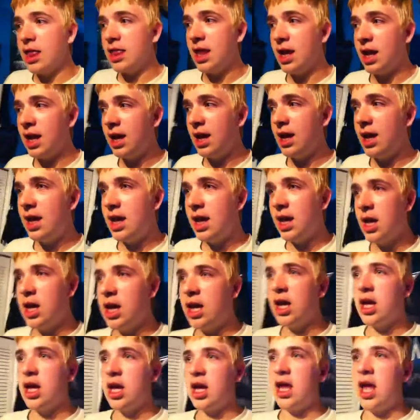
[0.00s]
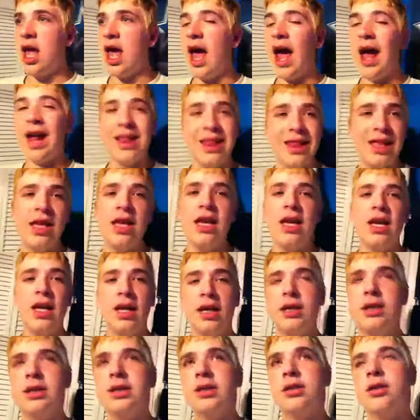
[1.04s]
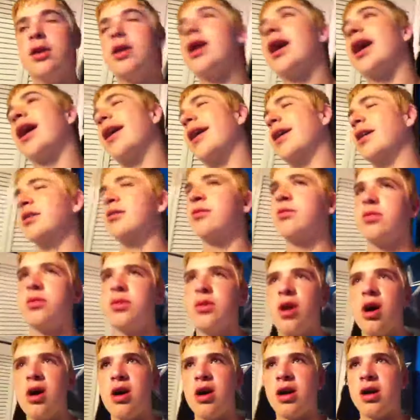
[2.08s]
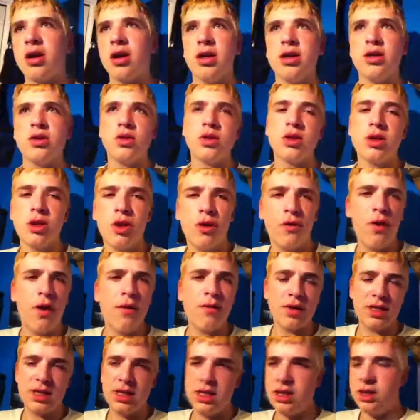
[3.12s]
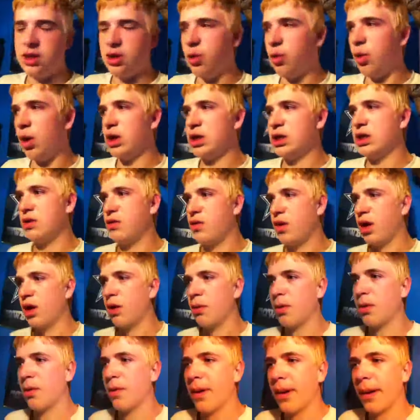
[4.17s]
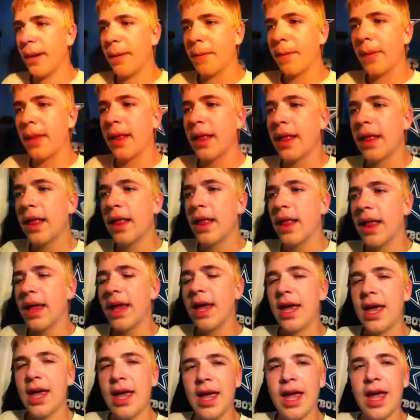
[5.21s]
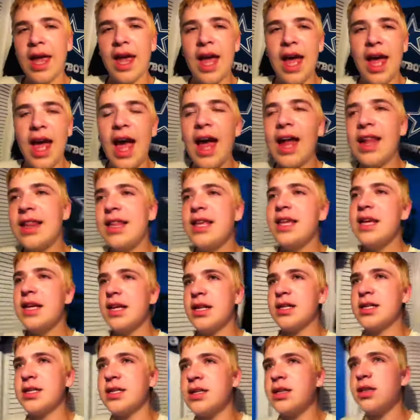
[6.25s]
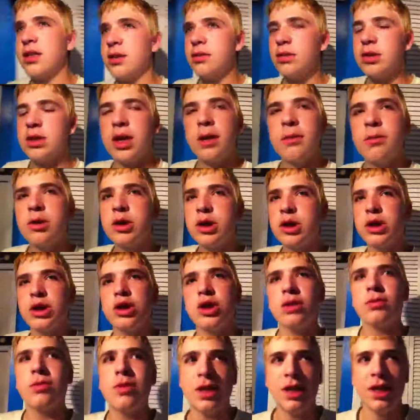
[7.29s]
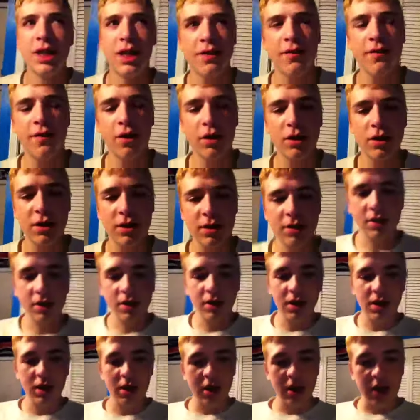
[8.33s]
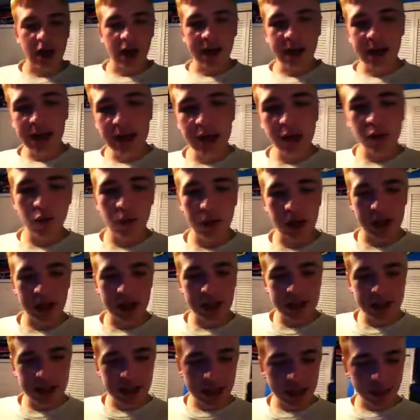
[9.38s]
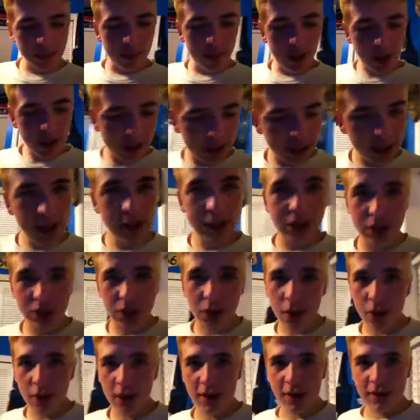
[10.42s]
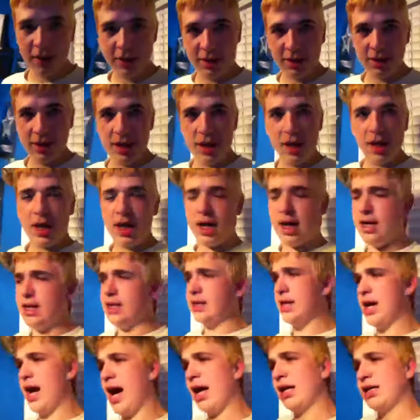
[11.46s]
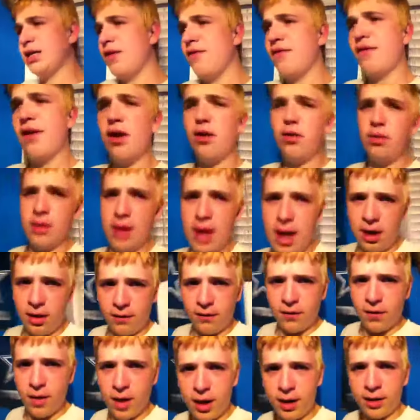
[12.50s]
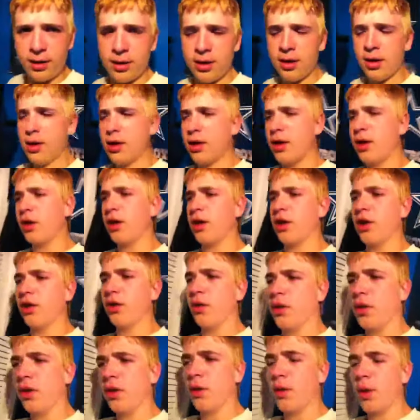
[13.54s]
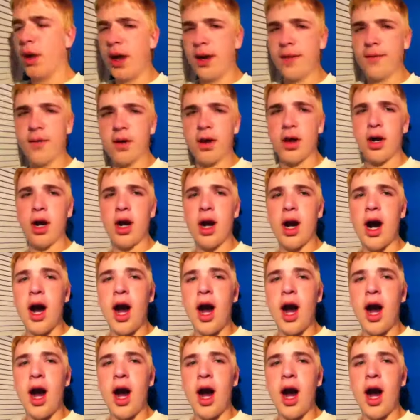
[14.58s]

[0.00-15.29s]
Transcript: that at the end, okay, I have some talking into it. So if you haven't seen it, don't watch this video. But um, at the end, I'm just gonna jump to the end first. At the end, when he's getting back in his TARDIS, he hasn't found Gallifrey, you know, whatever.